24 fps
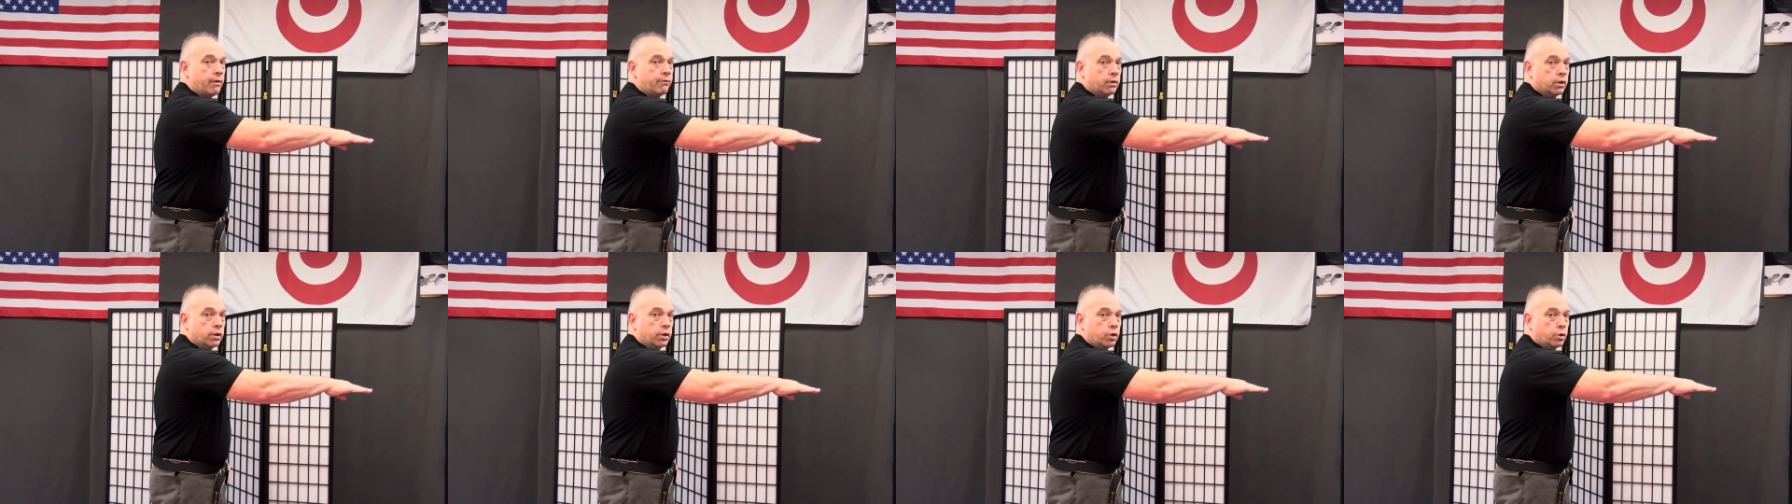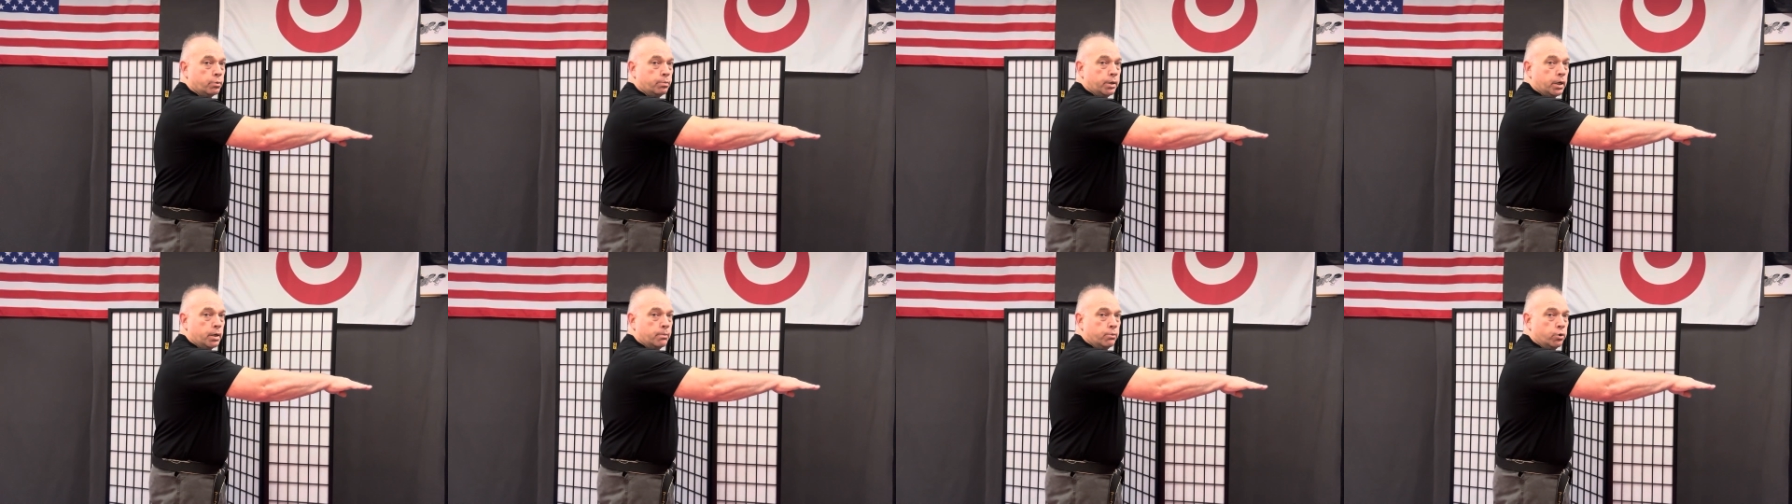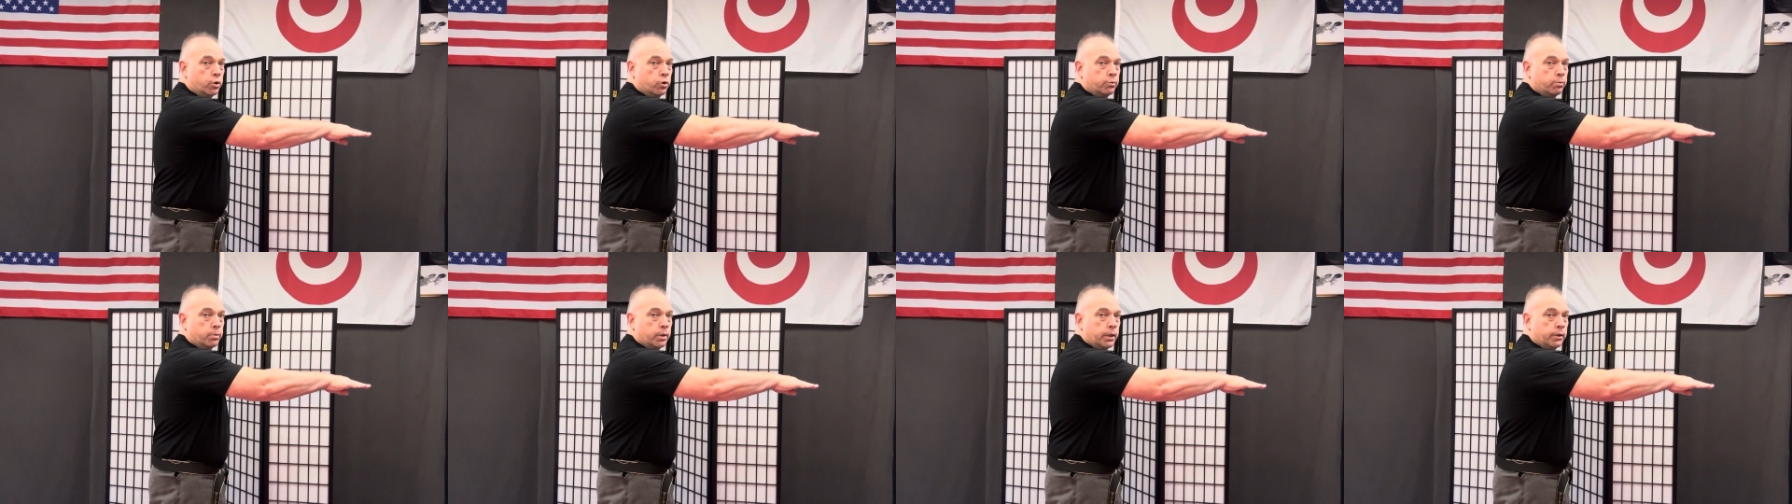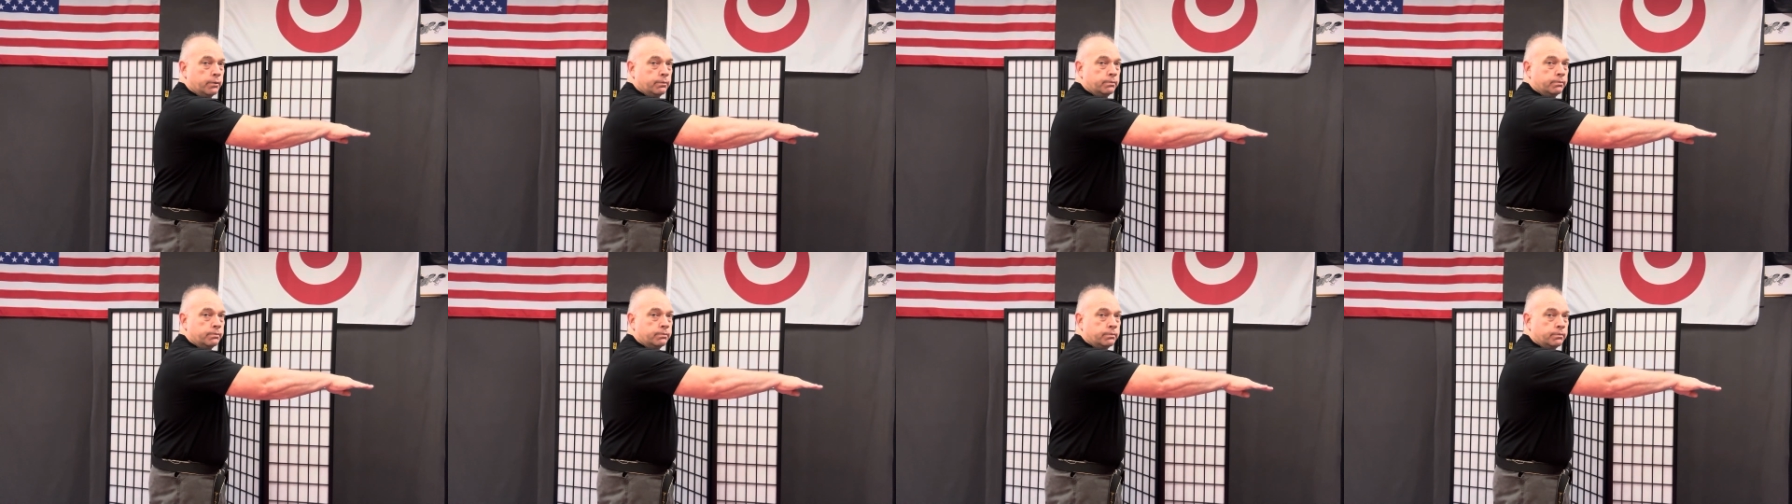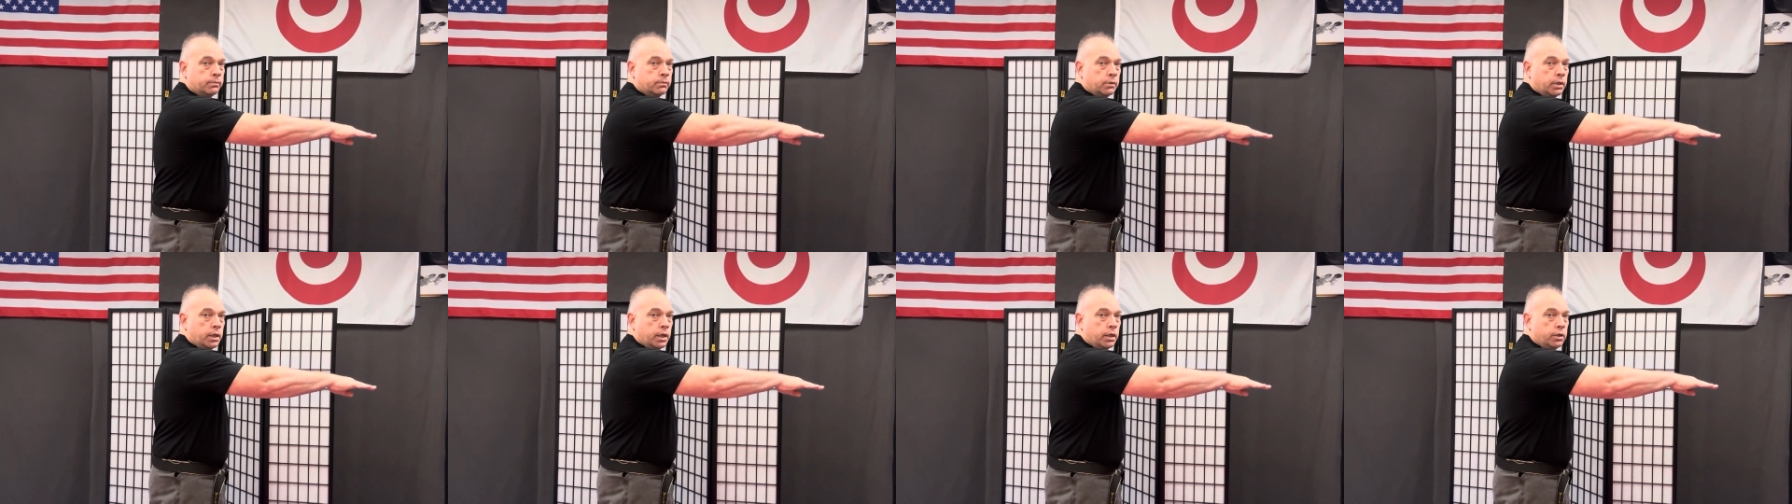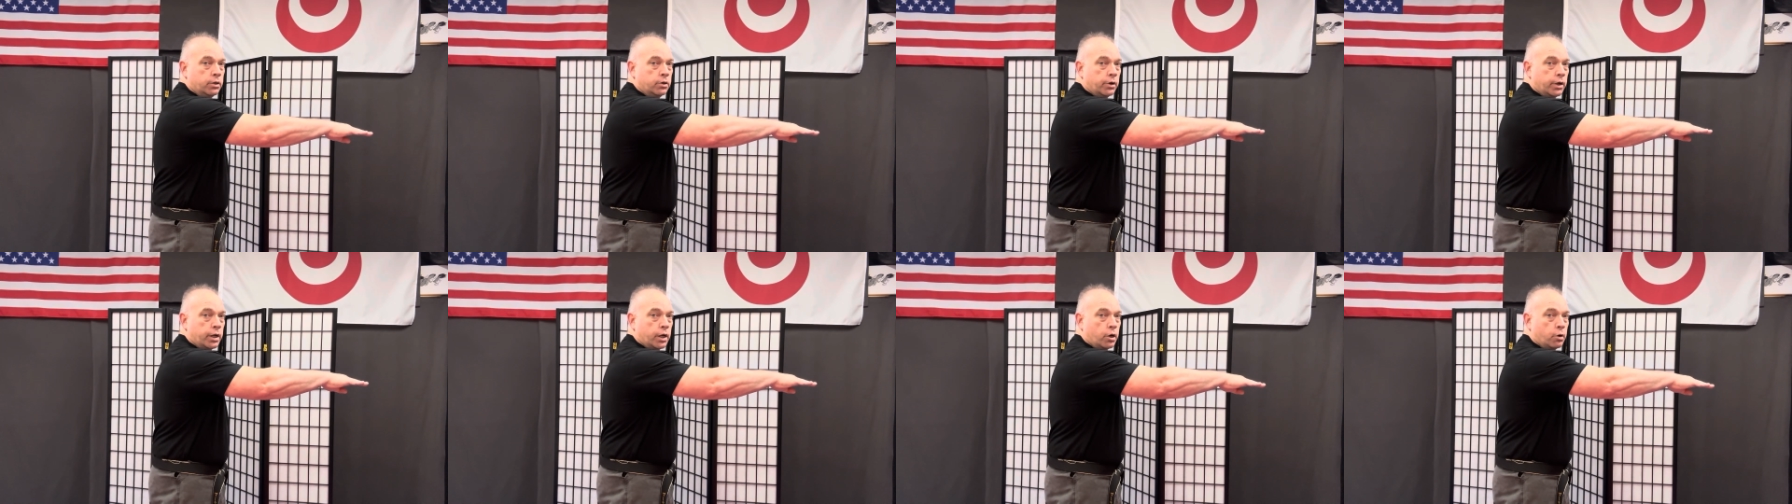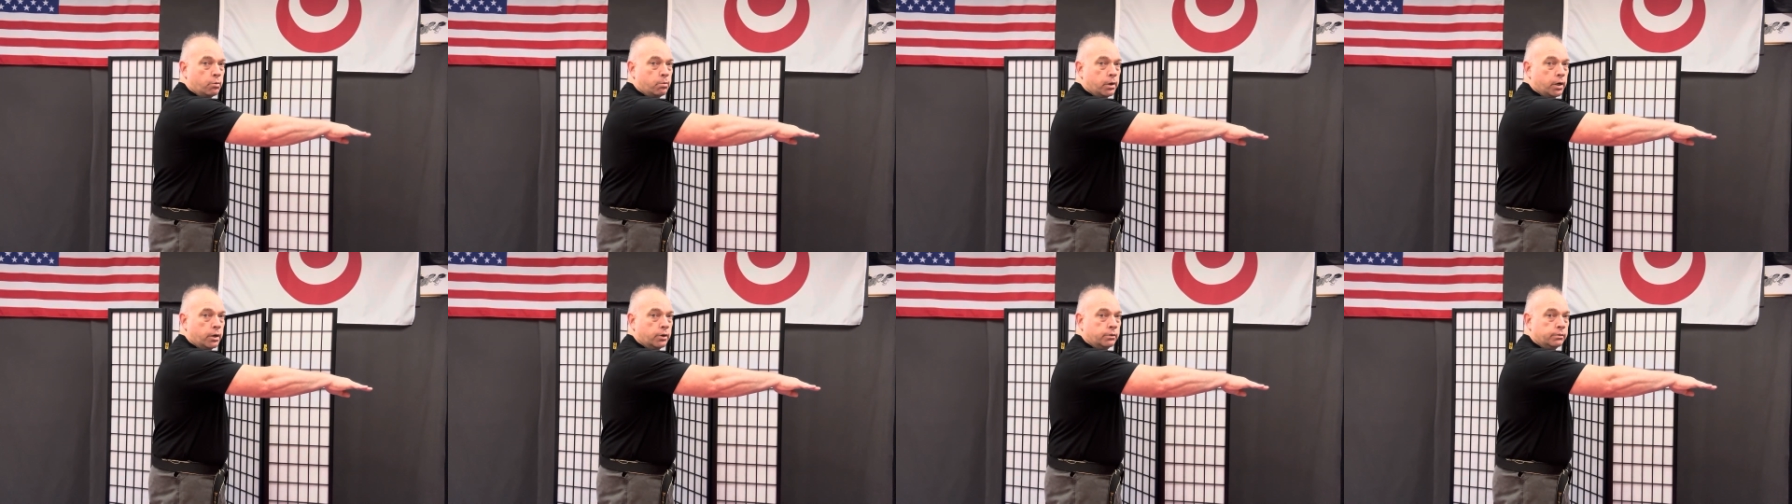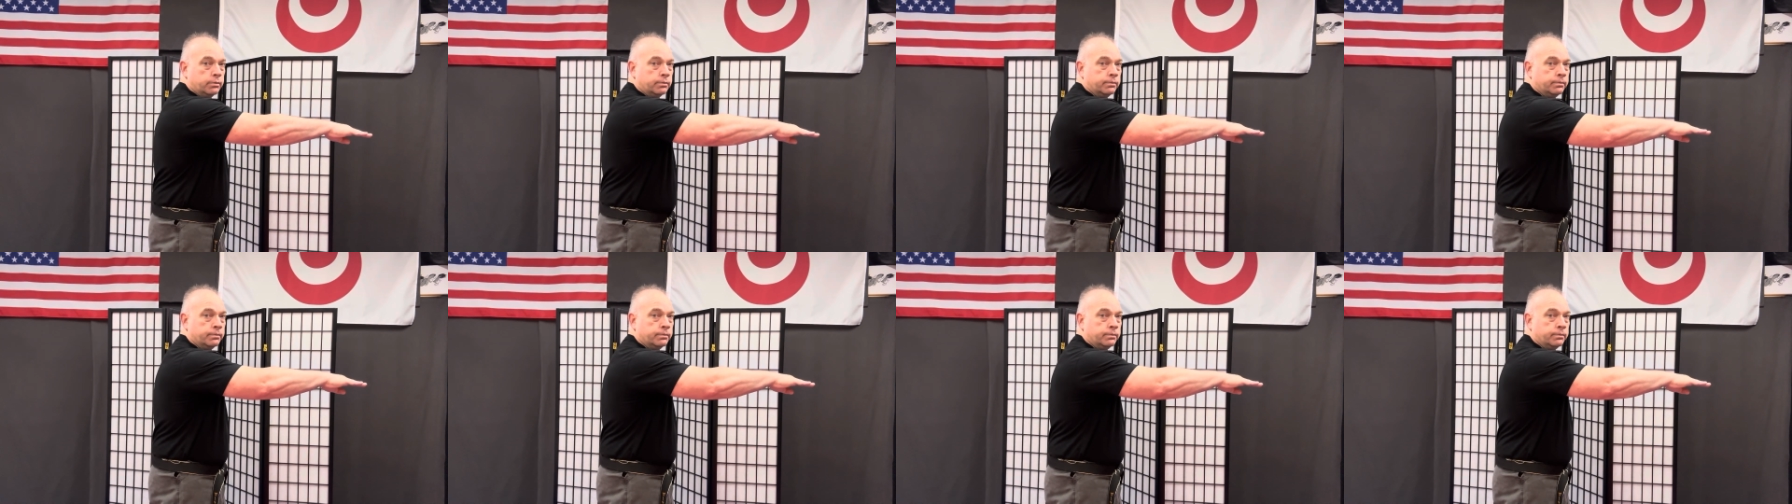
a little bit of movement in your elbow